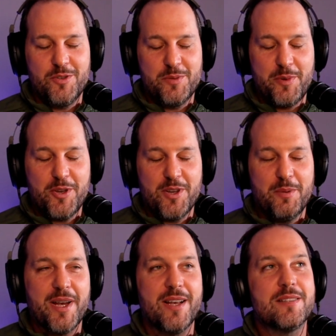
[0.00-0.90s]
you spoke
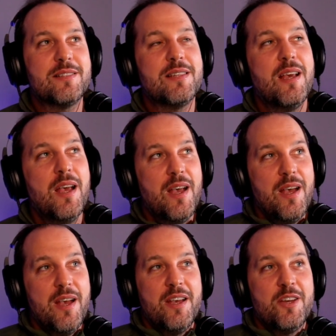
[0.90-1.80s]
about
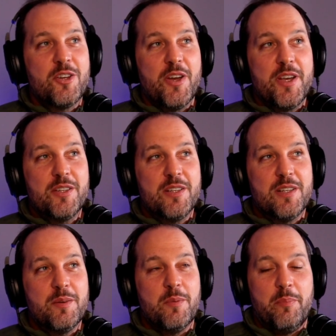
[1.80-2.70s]
going
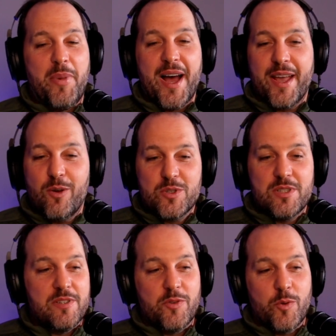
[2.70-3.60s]
buying all
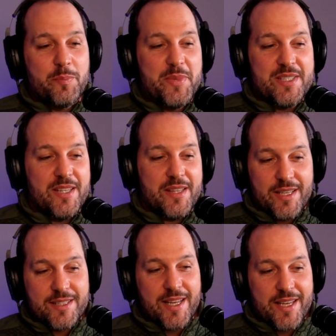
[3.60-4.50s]
sorts of equipment and
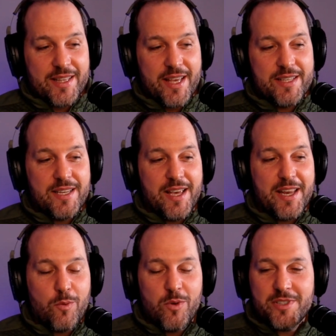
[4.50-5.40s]
things like that.
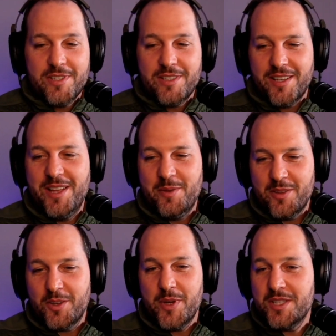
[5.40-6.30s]
And I wanted to,
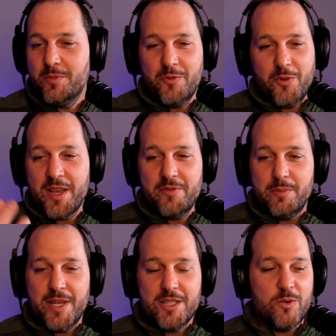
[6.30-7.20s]
the question before I
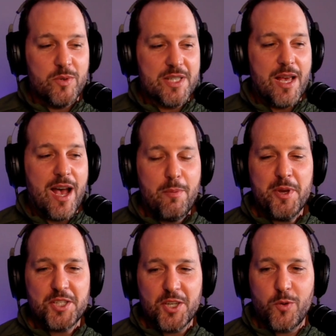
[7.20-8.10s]
even met you was, how
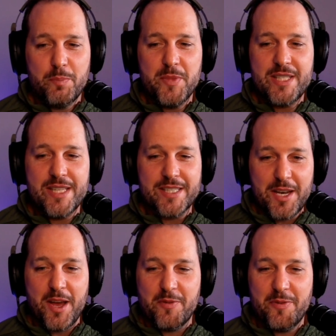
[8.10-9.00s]
much equipment is
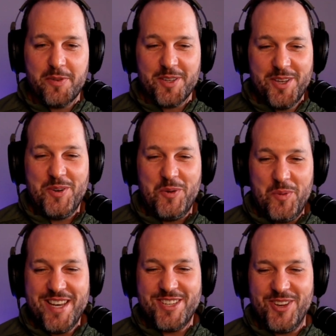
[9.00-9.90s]
enough?
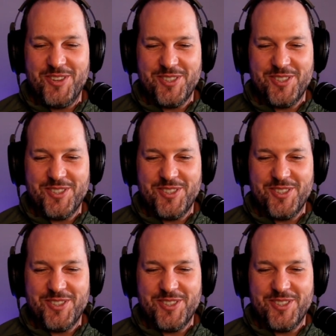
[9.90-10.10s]
When do